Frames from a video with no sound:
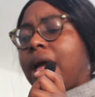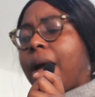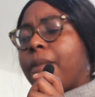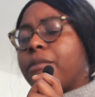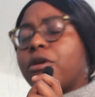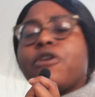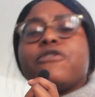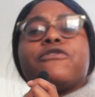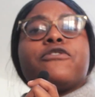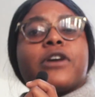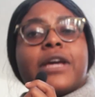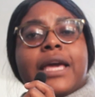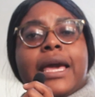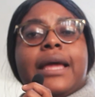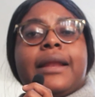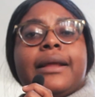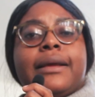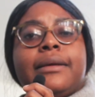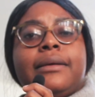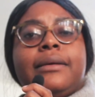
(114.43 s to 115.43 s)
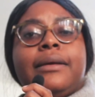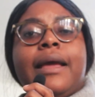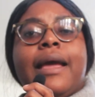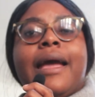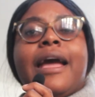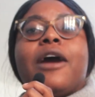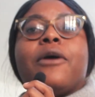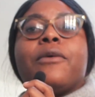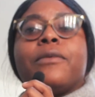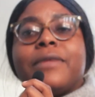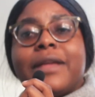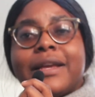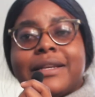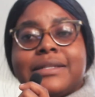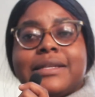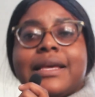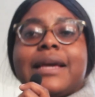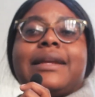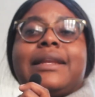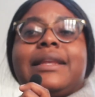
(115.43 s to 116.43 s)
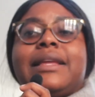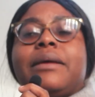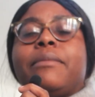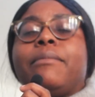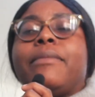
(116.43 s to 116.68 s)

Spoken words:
I'm not forgetting exactly,